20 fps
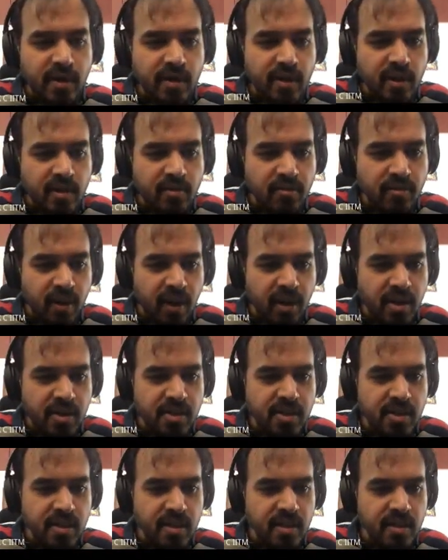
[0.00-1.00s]

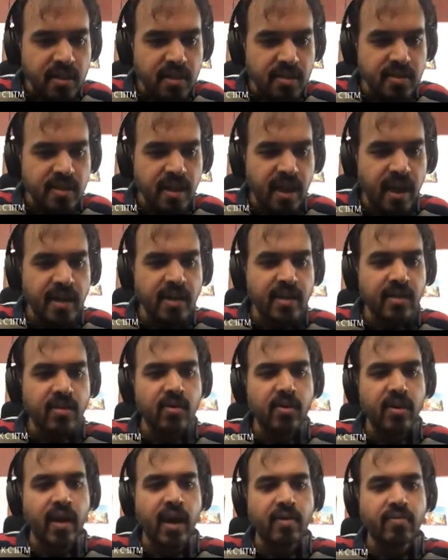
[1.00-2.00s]
function, this nat or
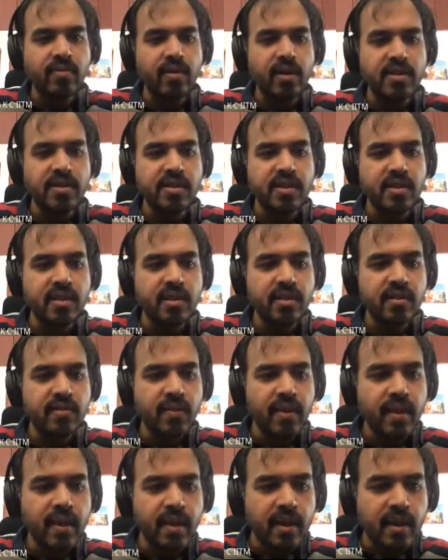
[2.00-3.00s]
nat function,
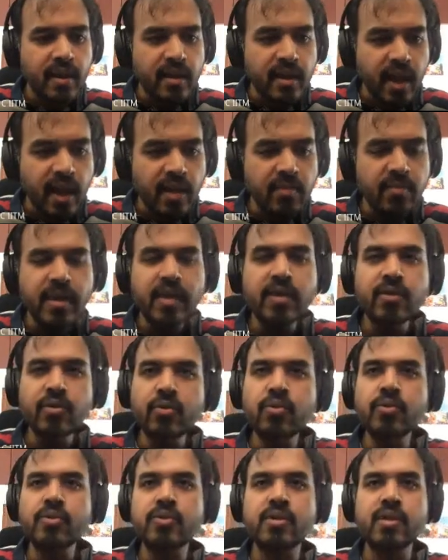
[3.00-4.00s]
can be
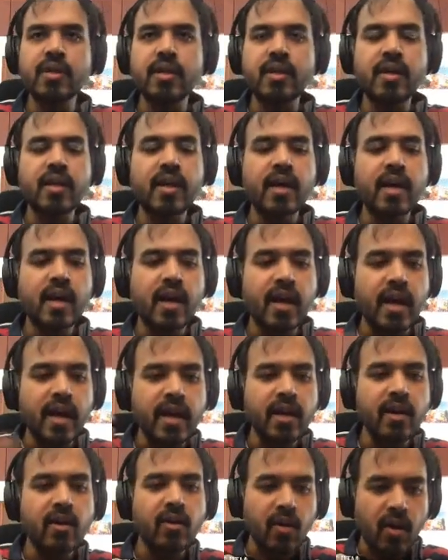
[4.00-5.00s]
used
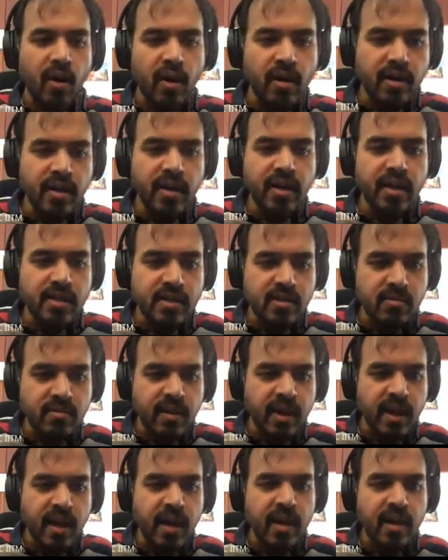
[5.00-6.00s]
in a context
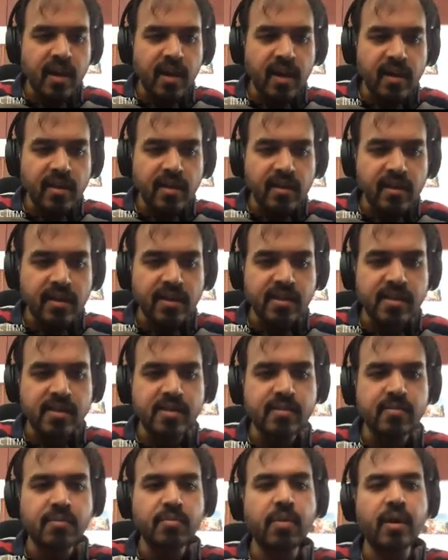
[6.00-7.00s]
where
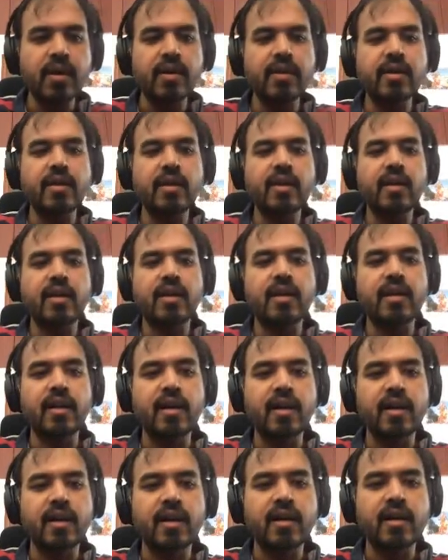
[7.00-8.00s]
this
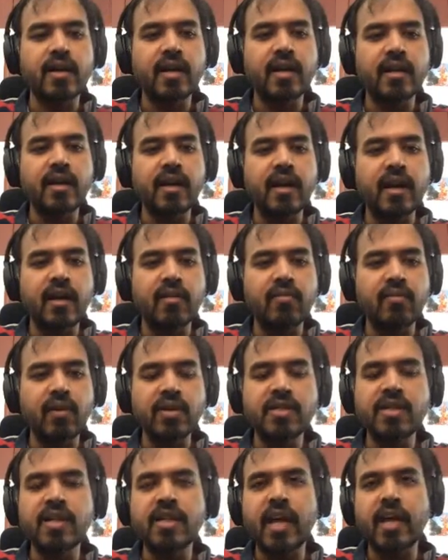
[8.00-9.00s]
particular
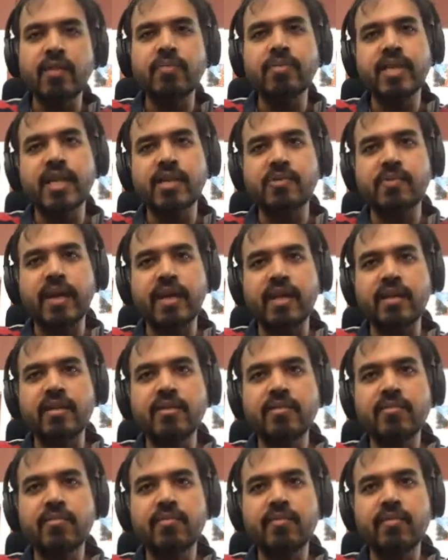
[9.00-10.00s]
function type is expected,
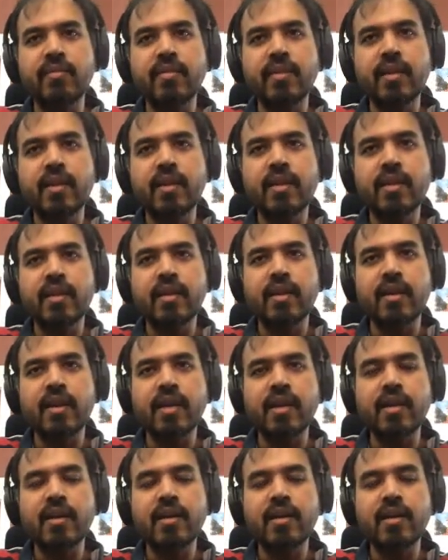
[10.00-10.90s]
right?